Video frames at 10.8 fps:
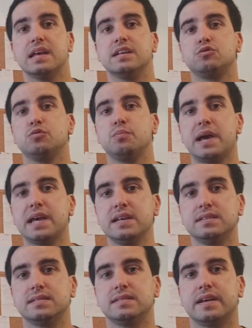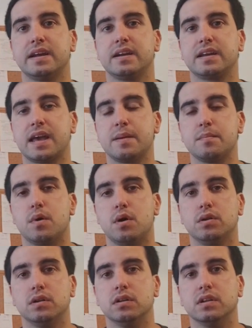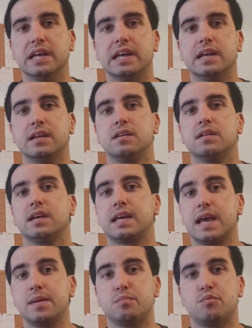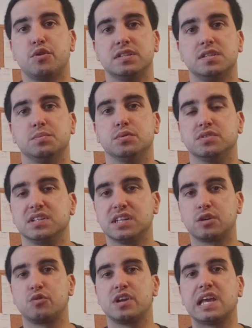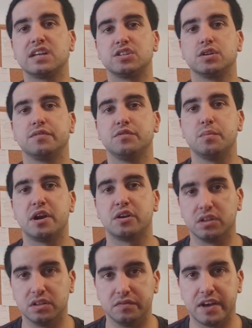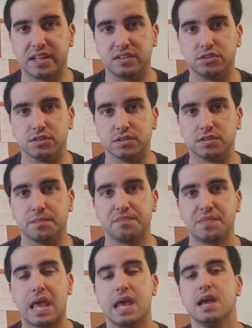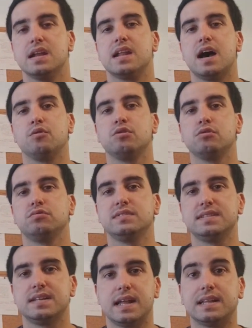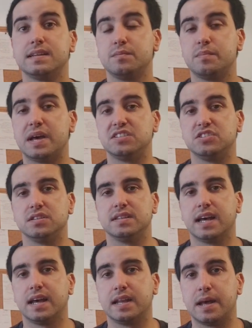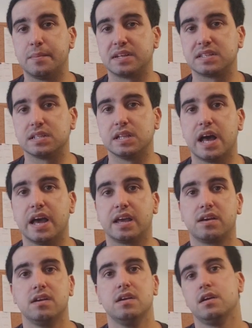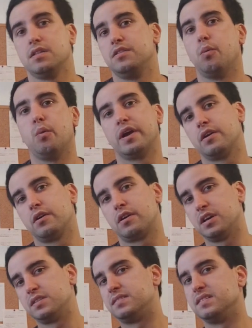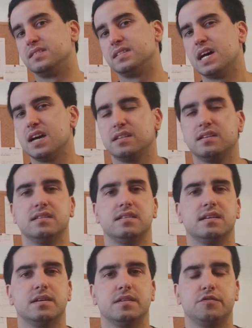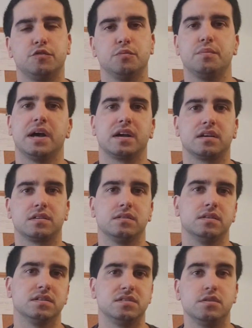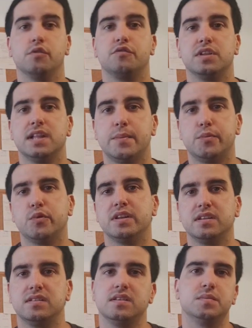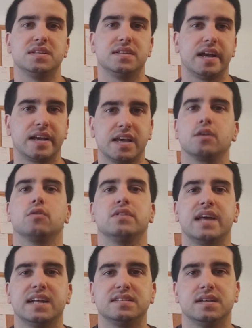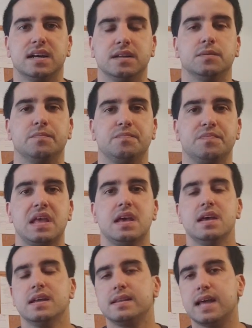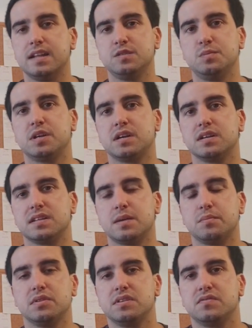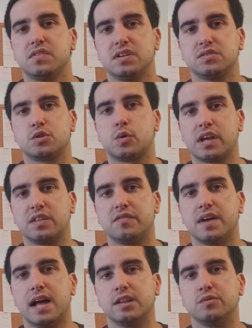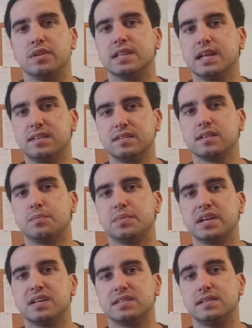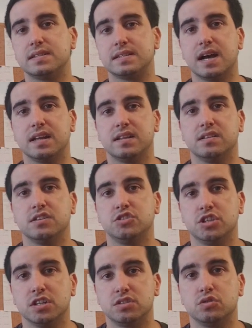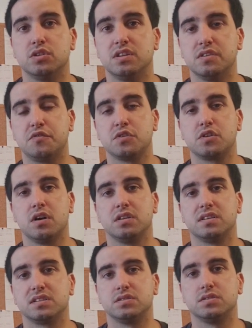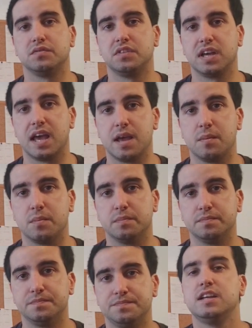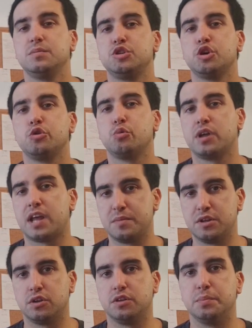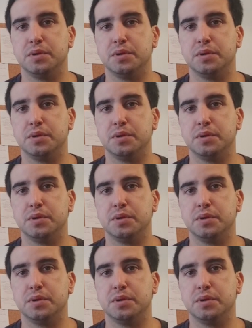is to base their game model in the game principles and the creation of numerical advantages. Now, notice that I didn't mention dynamics like the winger cuts inside and the fullback does the overlap when the team is attacking on that side. That is because I believe there is great value in letting the players decide and adjust to the different contexts of the game. Let me show you what I mean on the